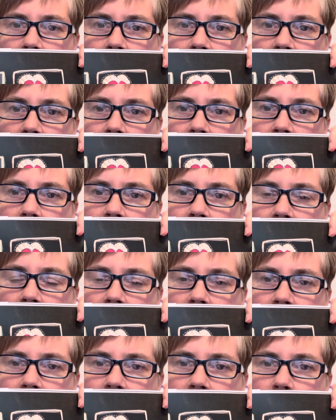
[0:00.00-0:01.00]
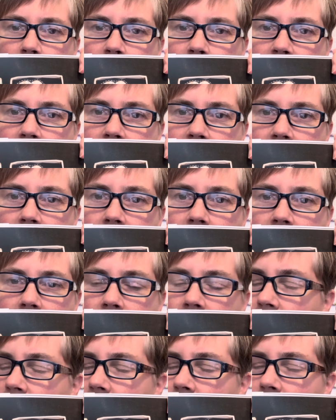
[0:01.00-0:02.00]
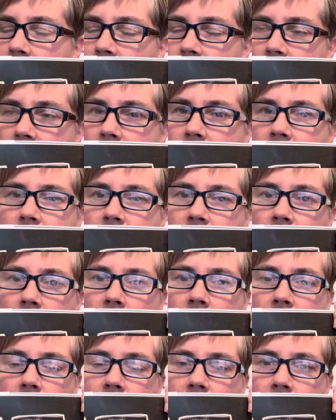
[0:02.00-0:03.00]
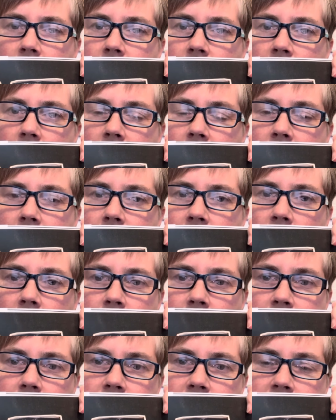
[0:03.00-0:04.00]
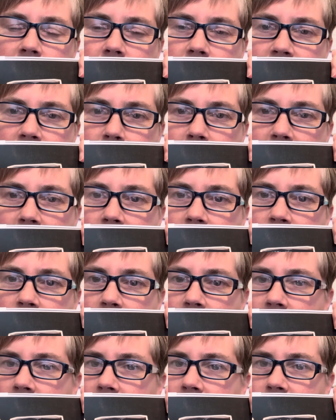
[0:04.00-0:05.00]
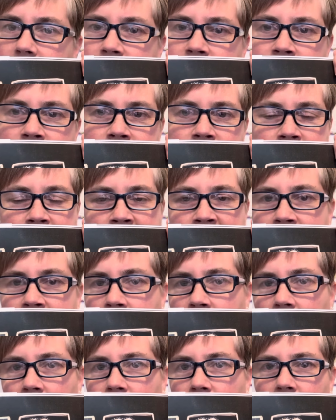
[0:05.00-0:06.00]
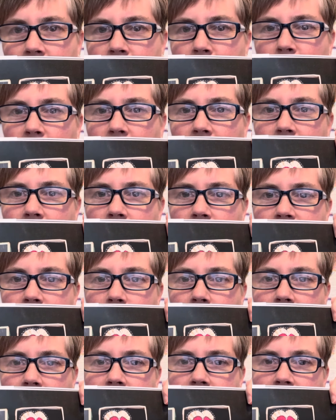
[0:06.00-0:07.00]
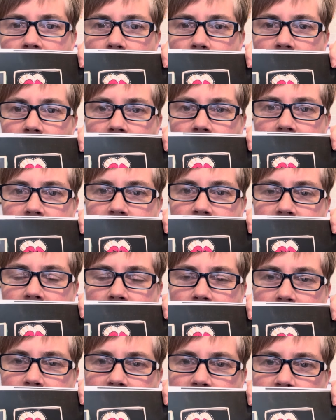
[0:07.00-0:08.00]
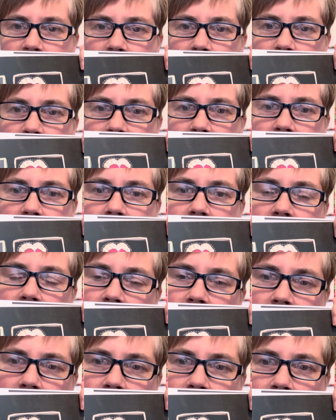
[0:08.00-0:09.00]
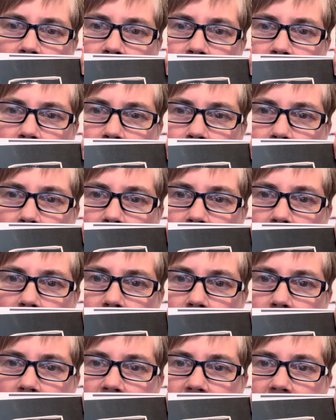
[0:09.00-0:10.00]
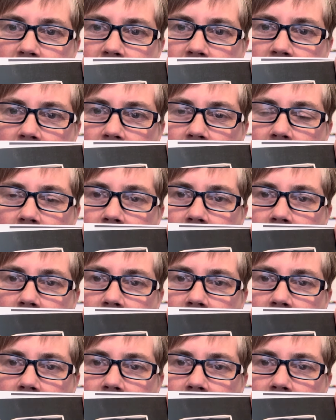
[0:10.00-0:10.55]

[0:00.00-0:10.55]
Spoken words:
having a red rose that was made by a friend of mine who was making them, and on the same sort of pin stick.